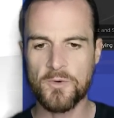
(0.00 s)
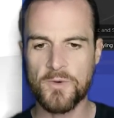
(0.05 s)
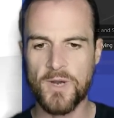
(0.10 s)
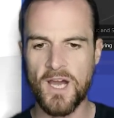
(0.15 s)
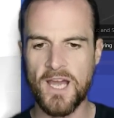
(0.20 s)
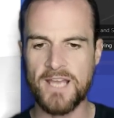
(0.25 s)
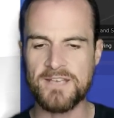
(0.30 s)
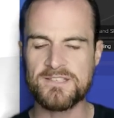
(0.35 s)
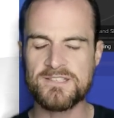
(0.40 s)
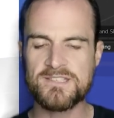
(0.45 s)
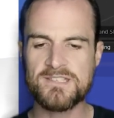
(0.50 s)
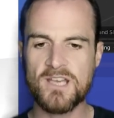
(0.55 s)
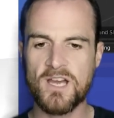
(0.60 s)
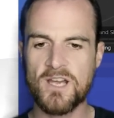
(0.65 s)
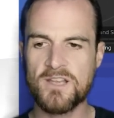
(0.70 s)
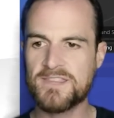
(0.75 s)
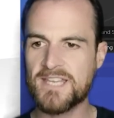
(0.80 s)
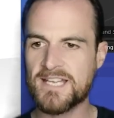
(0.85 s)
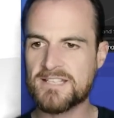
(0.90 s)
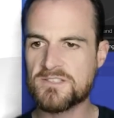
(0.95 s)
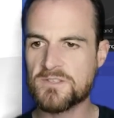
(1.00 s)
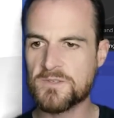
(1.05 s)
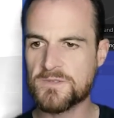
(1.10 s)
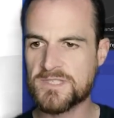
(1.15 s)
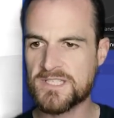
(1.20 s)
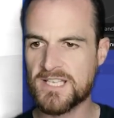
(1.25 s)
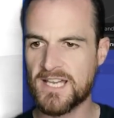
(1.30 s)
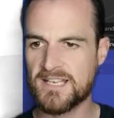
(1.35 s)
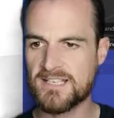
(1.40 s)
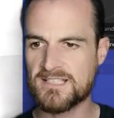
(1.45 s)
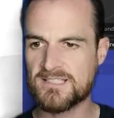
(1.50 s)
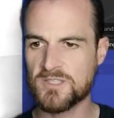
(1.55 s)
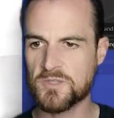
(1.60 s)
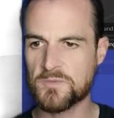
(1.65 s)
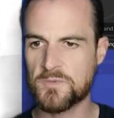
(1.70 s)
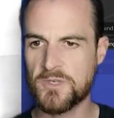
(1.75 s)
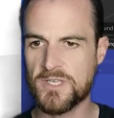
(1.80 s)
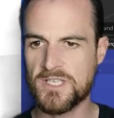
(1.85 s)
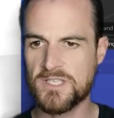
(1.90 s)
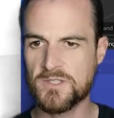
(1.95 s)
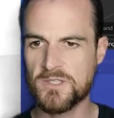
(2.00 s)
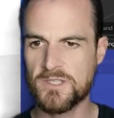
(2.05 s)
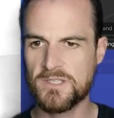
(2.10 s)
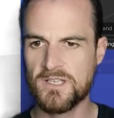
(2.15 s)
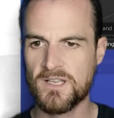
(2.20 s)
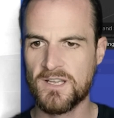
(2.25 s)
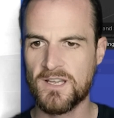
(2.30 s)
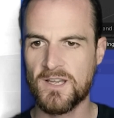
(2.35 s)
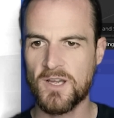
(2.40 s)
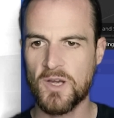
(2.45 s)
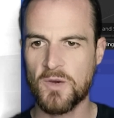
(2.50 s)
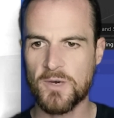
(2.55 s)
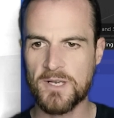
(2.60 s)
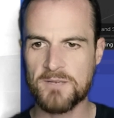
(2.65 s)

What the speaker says: All right, so that's all starting to look pretty good.